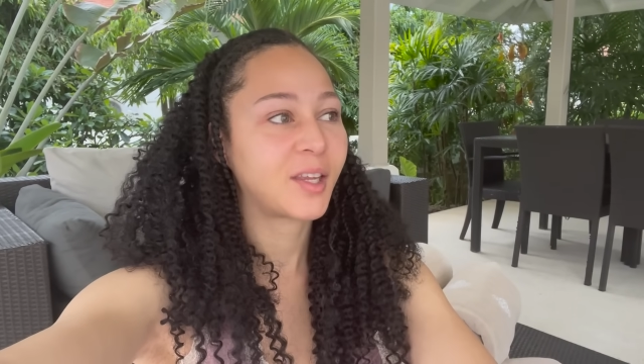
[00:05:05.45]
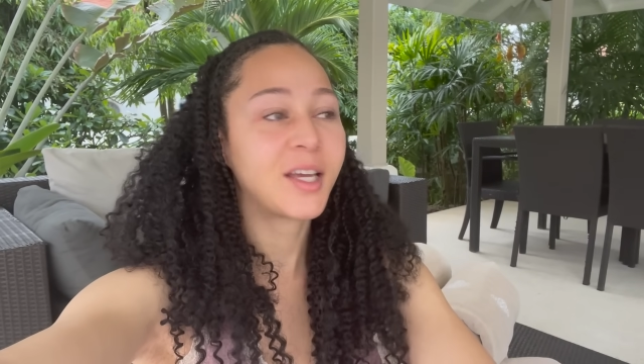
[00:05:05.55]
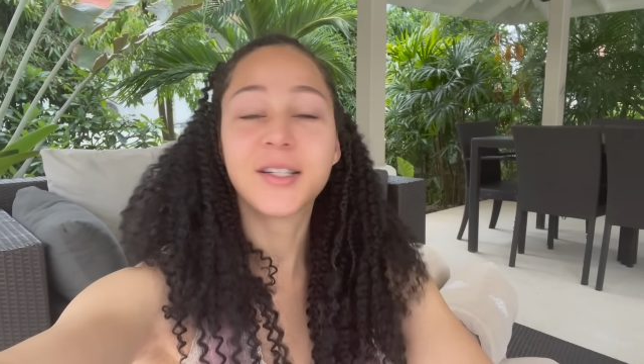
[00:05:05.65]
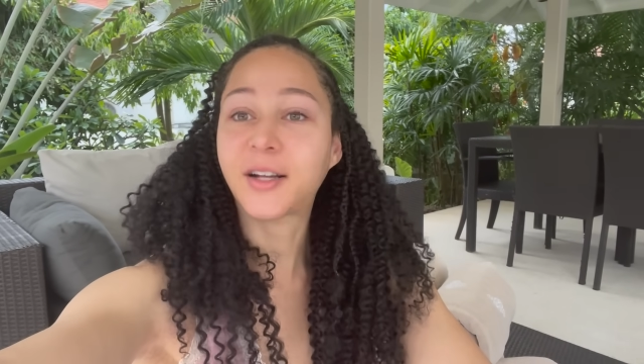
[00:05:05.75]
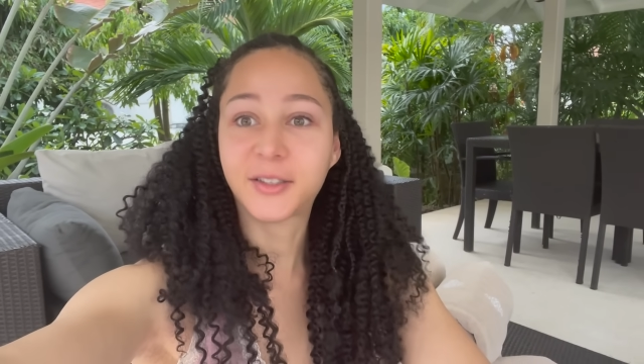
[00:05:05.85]

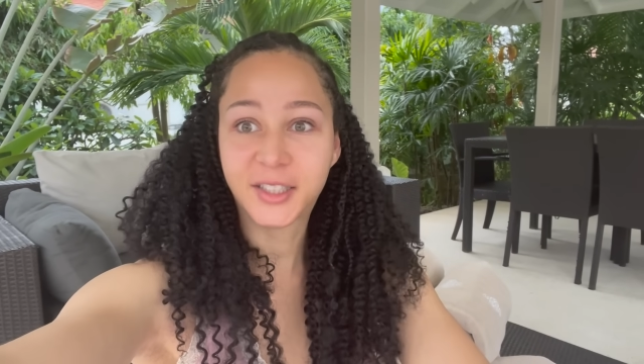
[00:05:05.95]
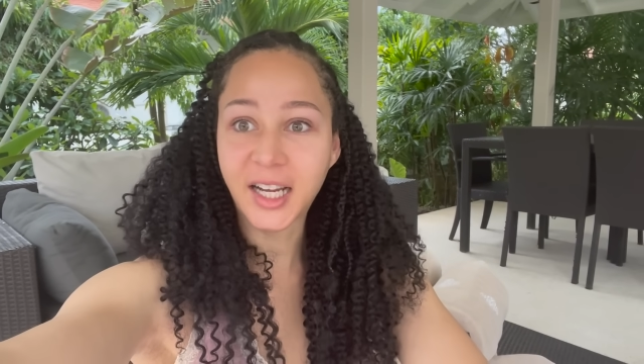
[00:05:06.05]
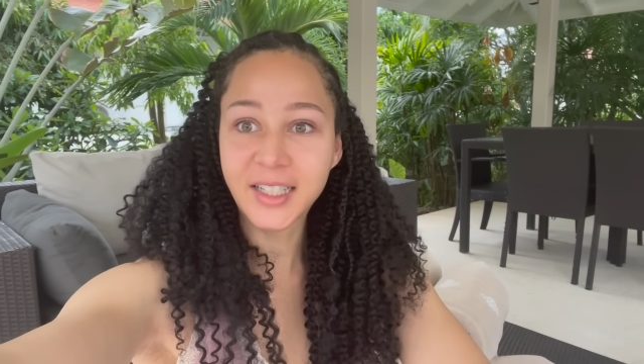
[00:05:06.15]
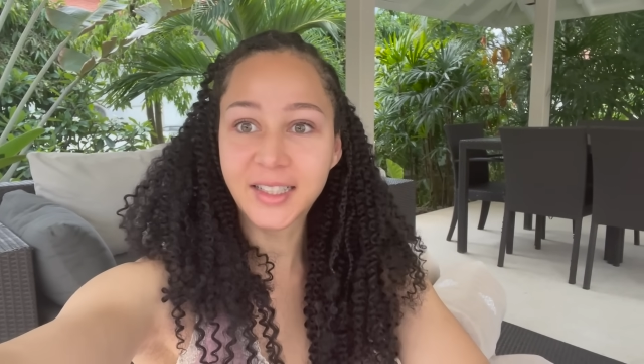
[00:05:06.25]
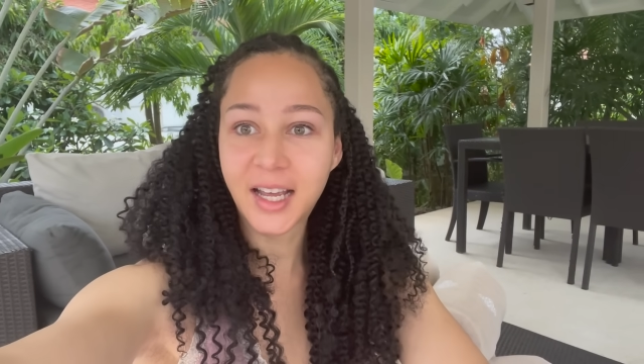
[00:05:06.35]
It is our
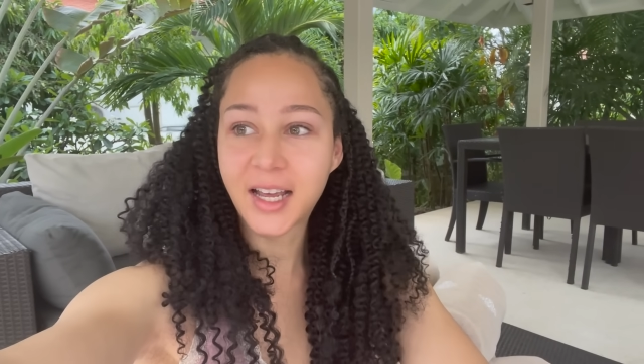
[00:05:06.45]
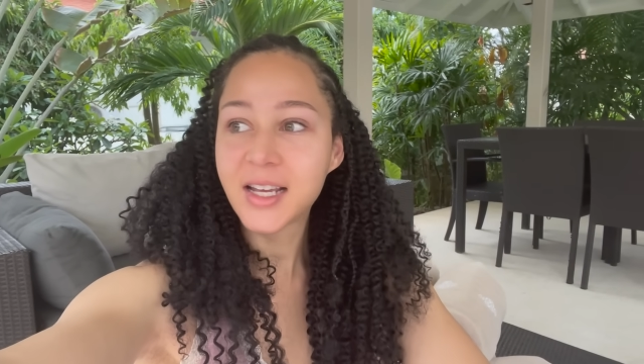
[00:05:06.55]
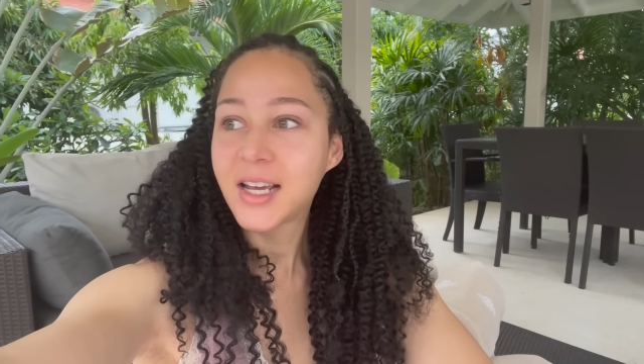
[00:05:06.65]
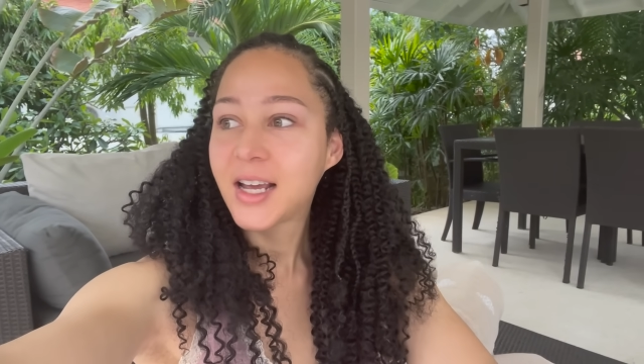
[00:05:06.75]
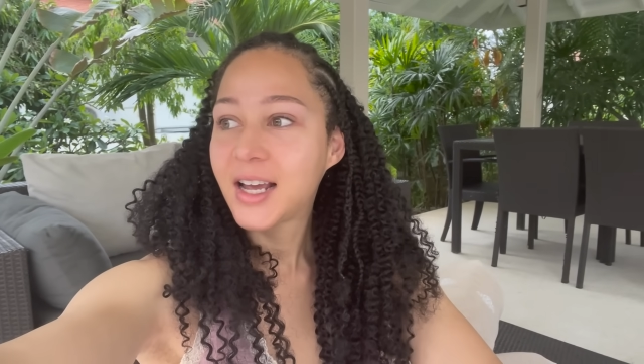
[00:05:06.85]
second day
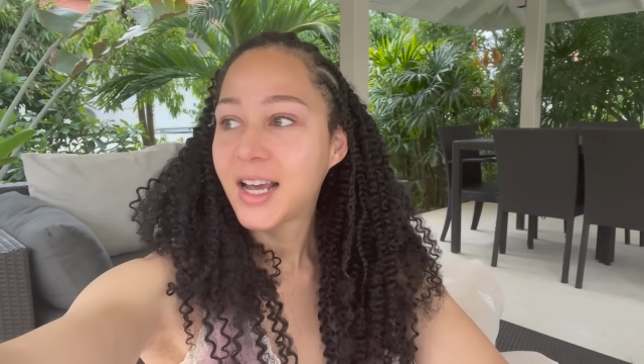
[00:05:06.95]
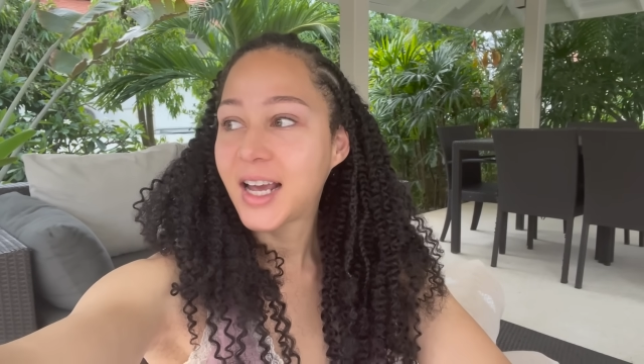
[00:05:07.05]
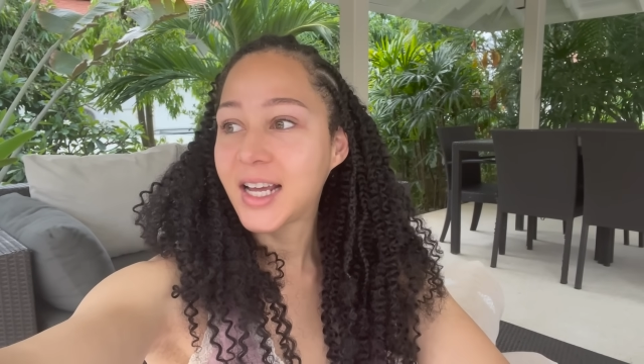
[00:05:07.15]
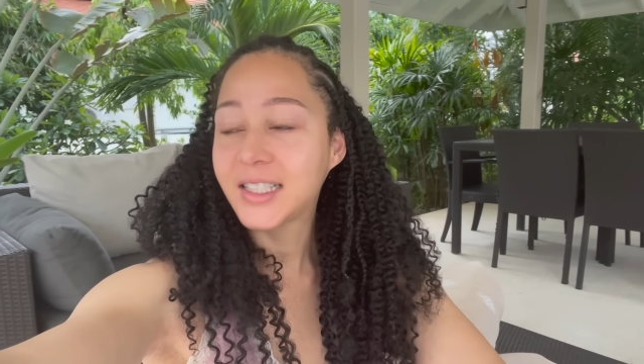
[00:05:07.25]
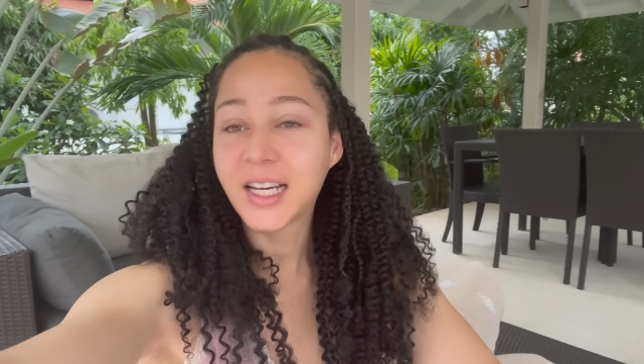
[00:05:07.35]

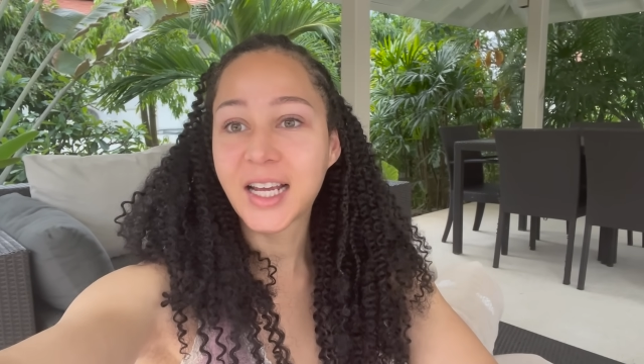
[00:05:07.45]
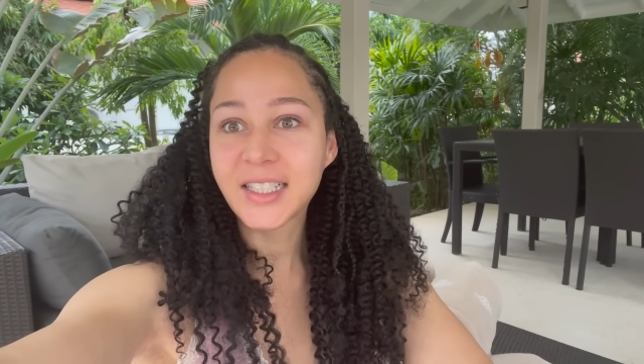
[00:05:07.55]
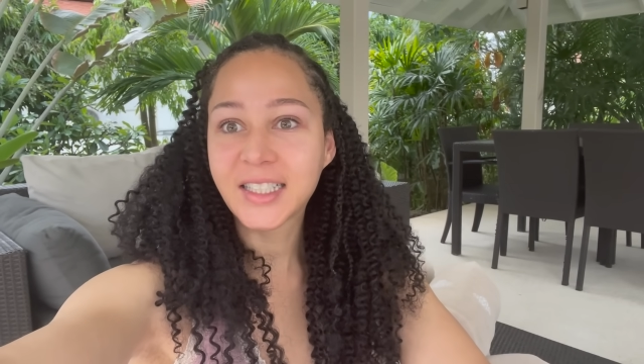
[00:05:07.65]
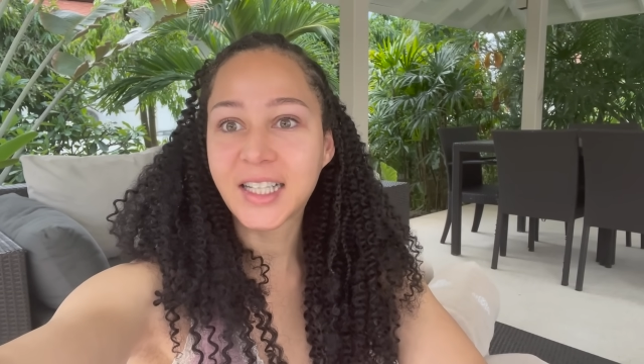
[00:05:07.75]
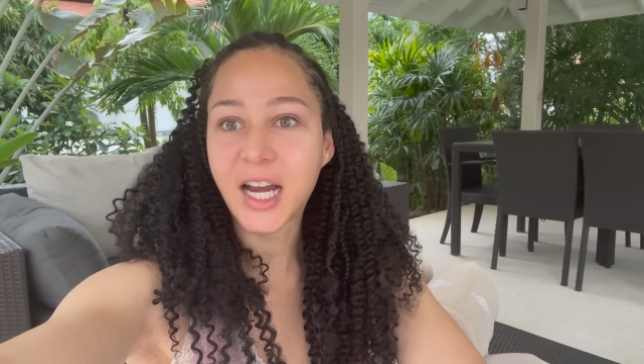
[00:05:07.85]
and today's
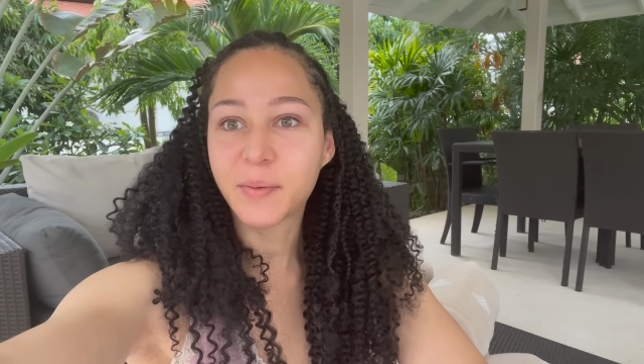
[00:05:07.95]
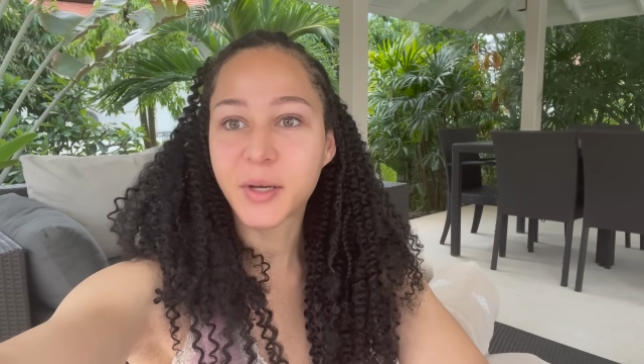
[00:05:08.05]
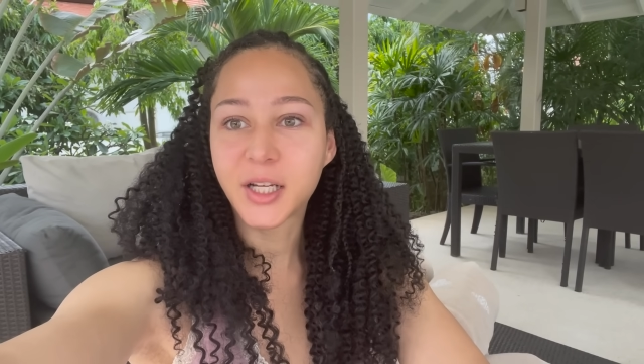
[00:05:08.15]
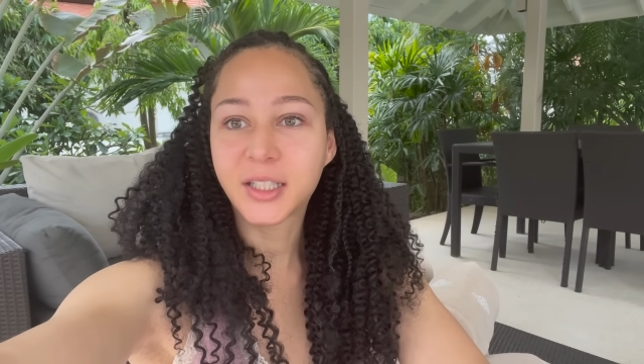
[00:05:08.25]
exciting because